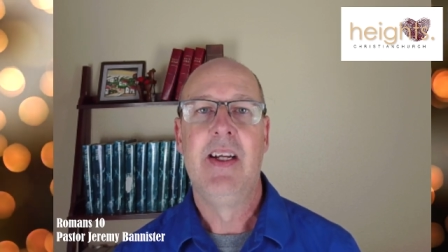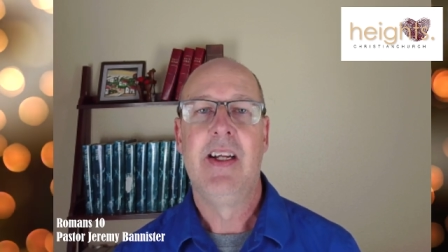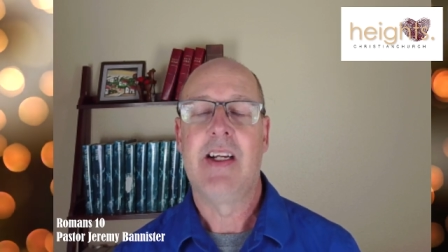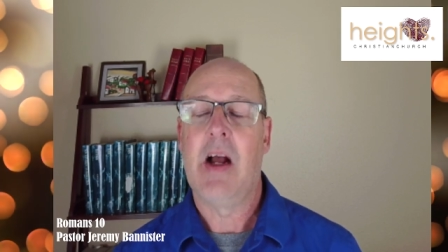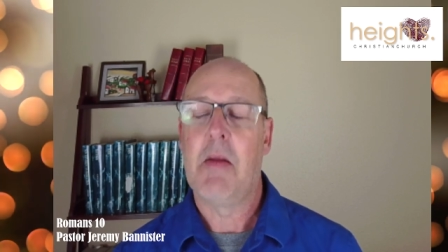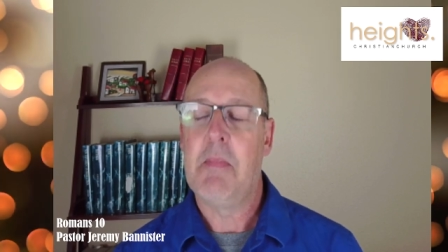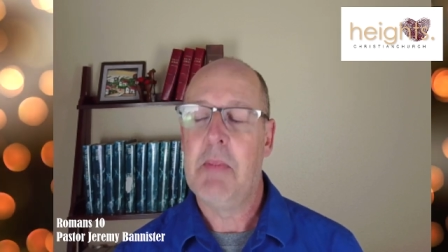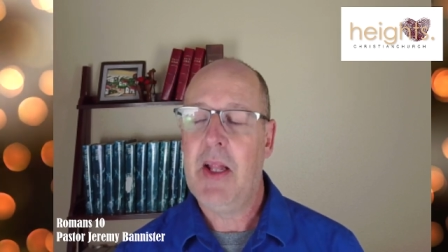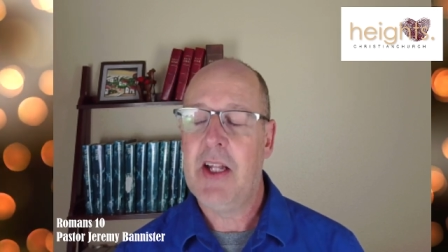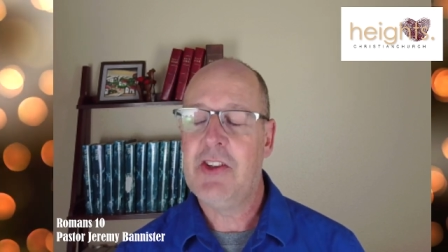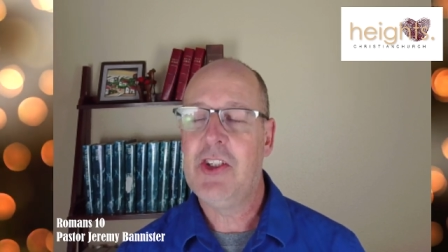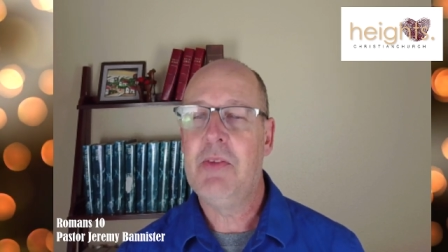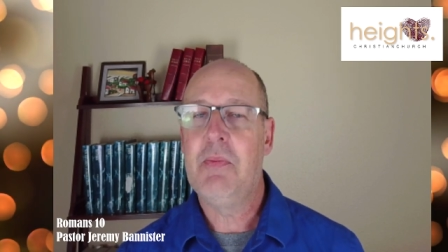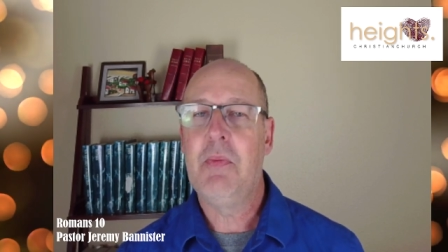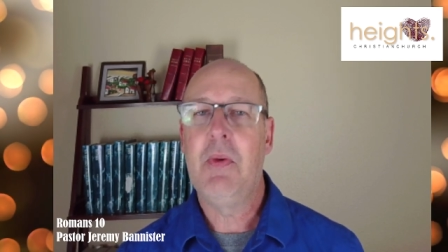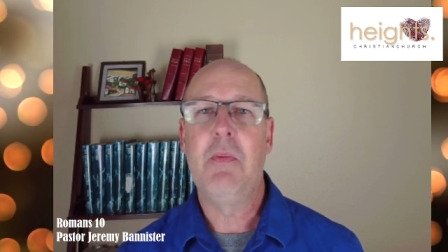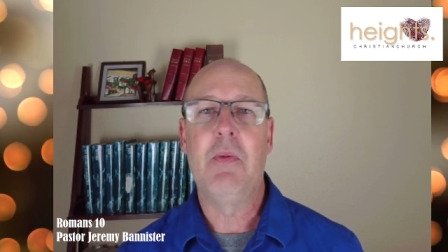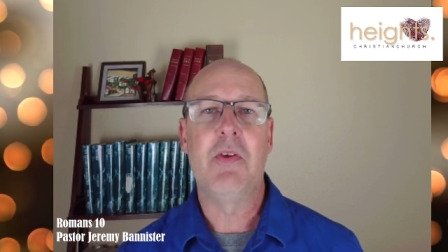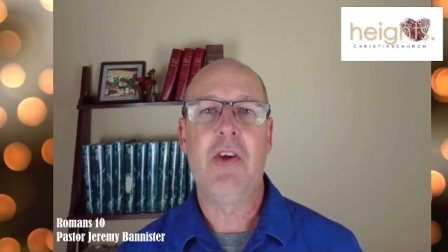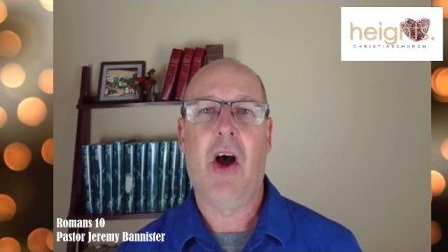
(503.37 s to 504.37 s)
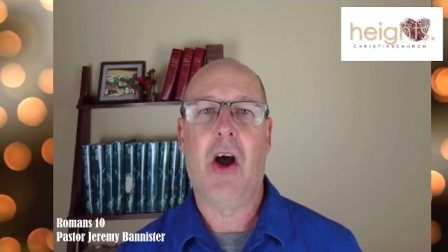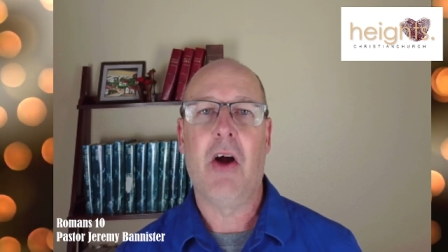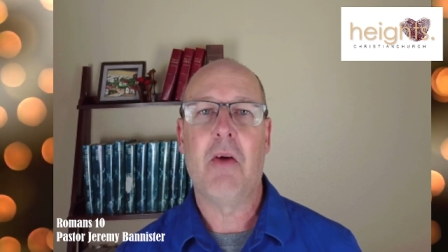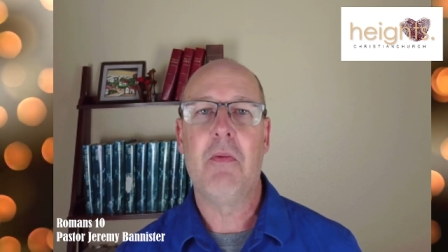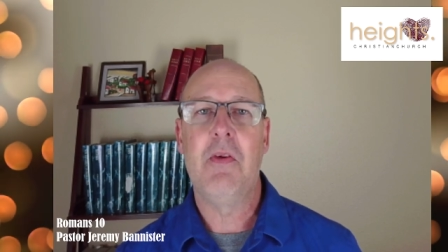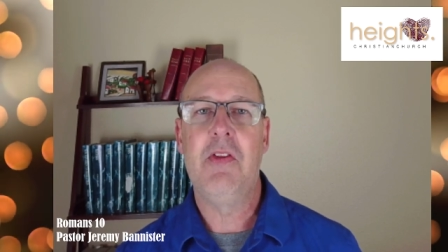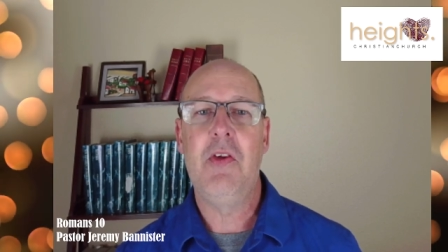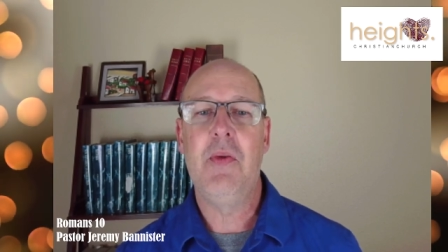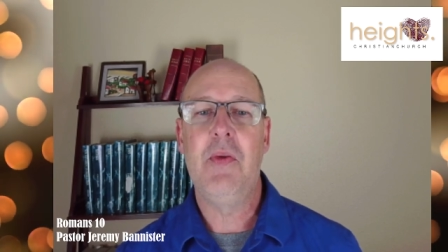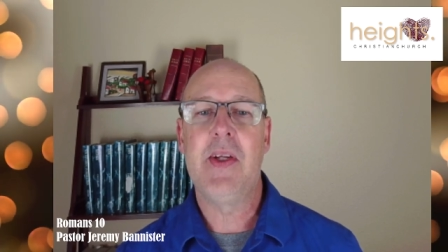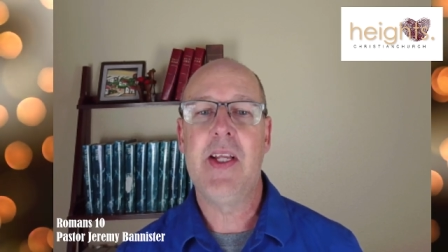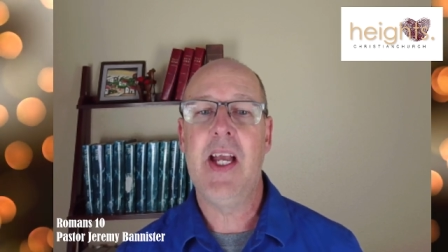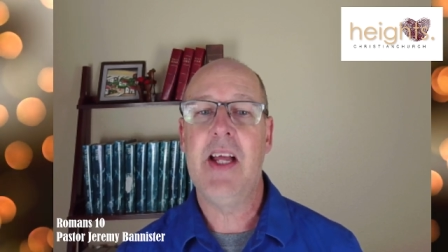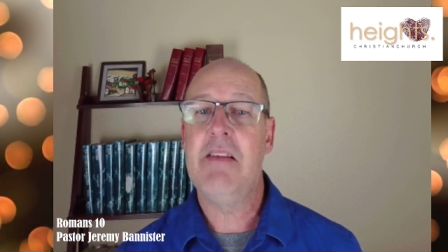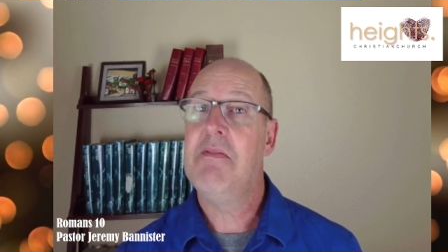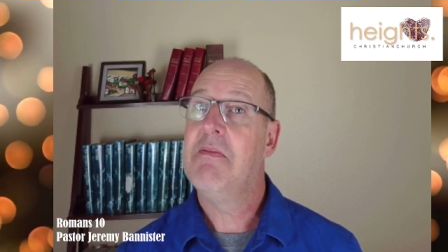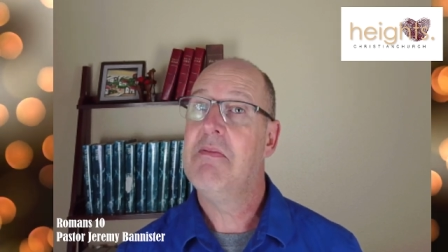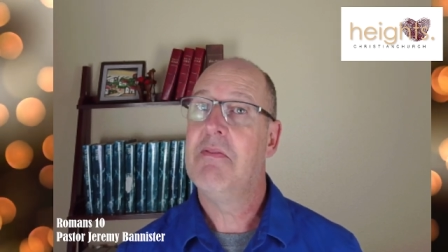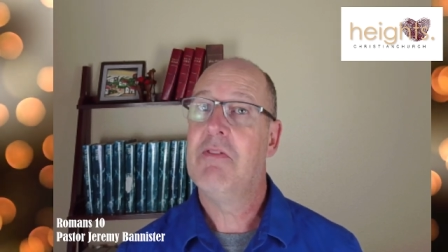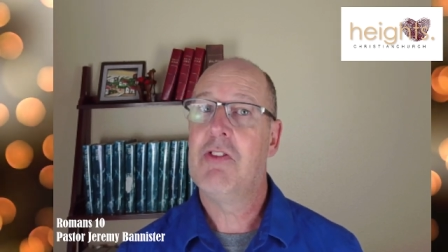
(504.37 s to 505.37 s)
God bless you. We will talk with you
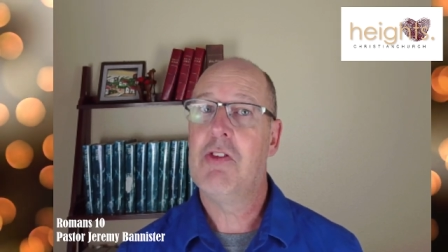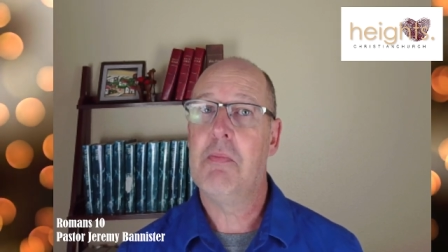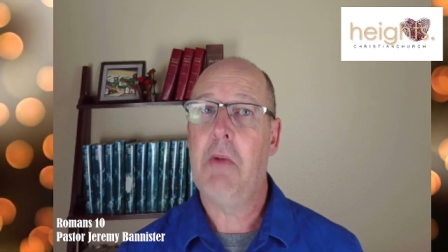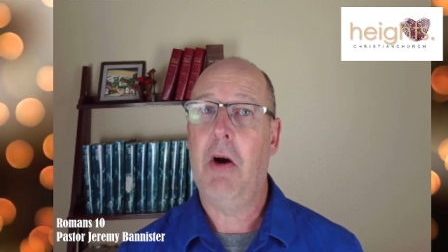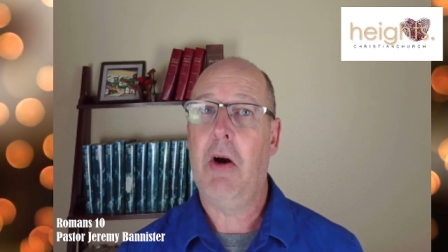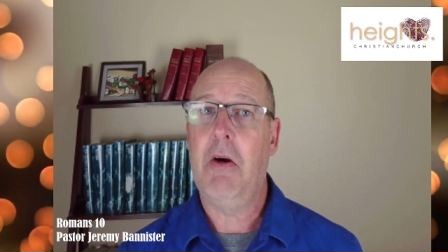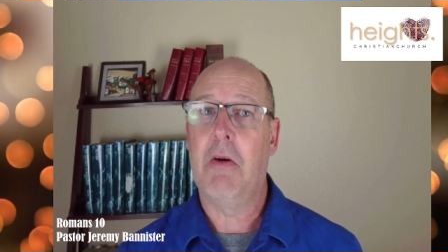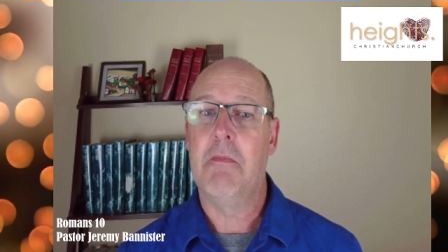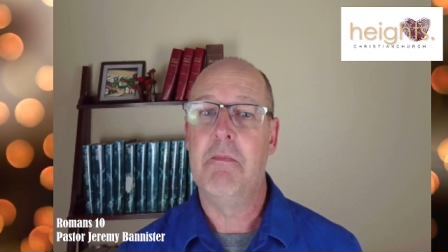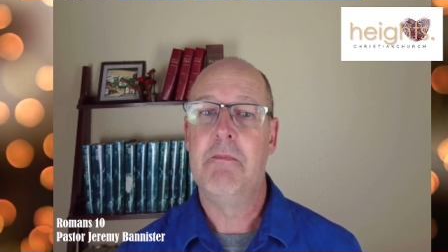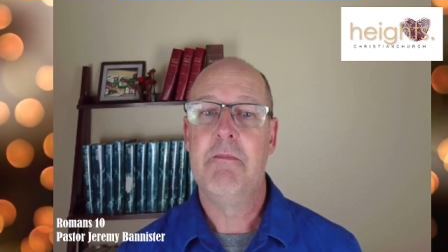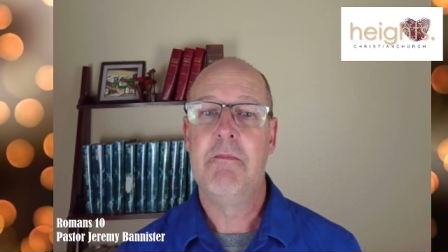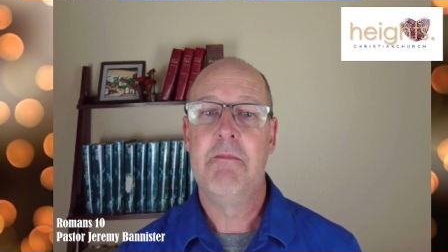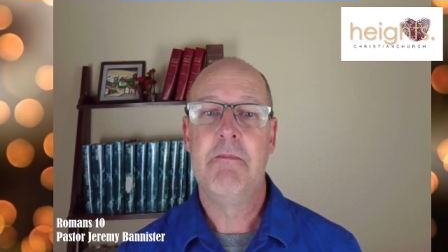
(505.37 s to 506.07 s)
again tomorrow.